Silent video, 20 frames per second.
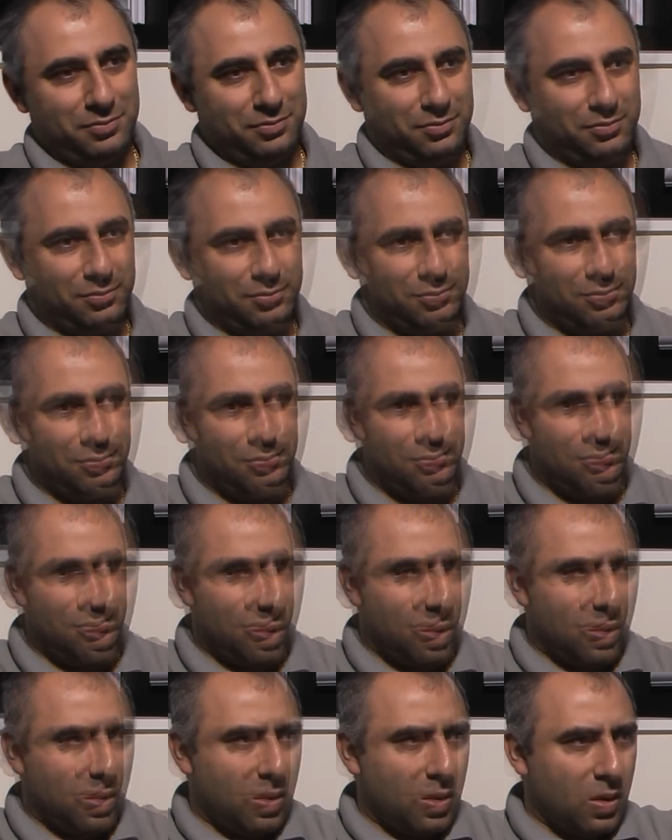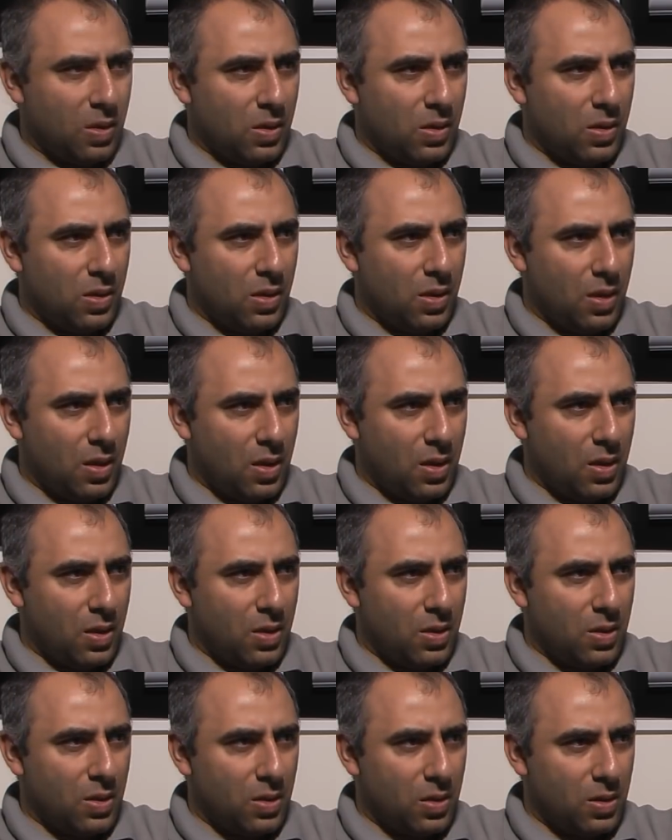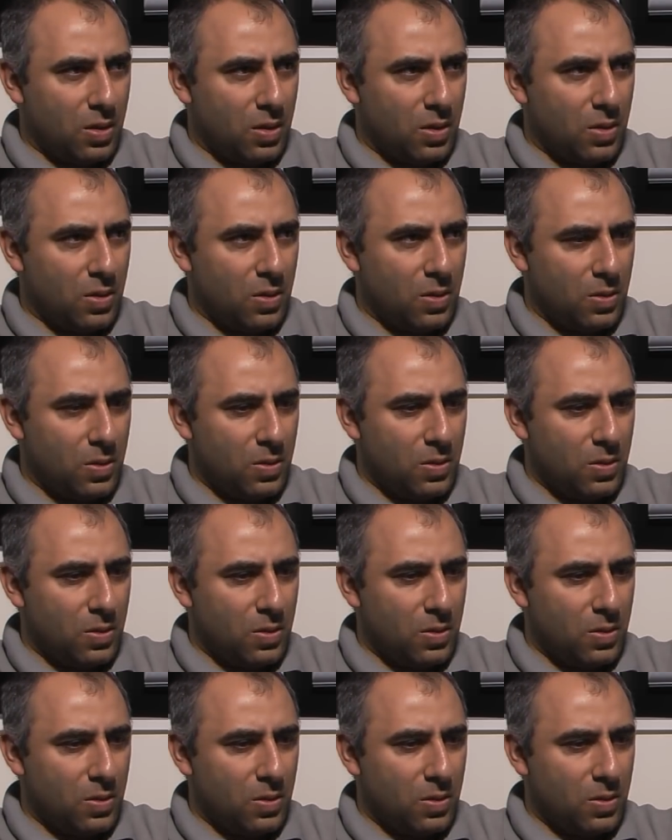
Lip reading: (no one is talking)